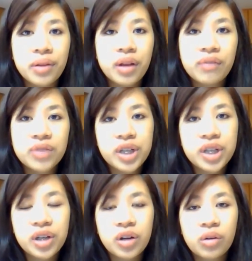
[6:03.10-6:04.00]
love to
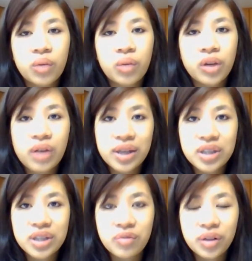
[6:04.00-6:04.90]
hear what you guys
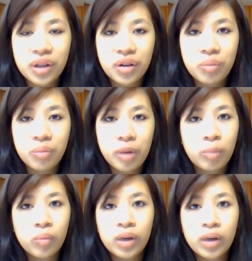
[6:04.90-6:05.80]
did for clinical
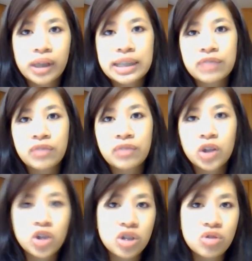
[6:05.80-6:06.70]
paperwork in different
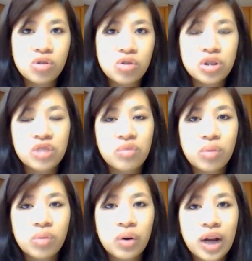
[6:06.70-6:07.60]
nursing schools and
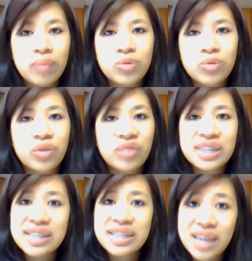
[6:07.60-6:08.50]
different programs, or if
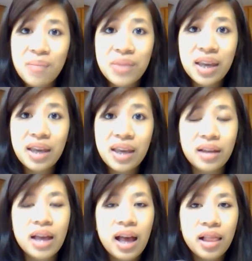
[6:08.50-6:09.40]
it's the same
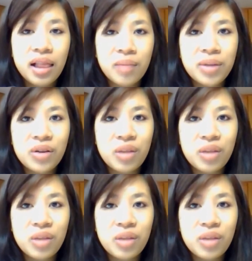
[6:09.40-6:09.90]
thing, let me know.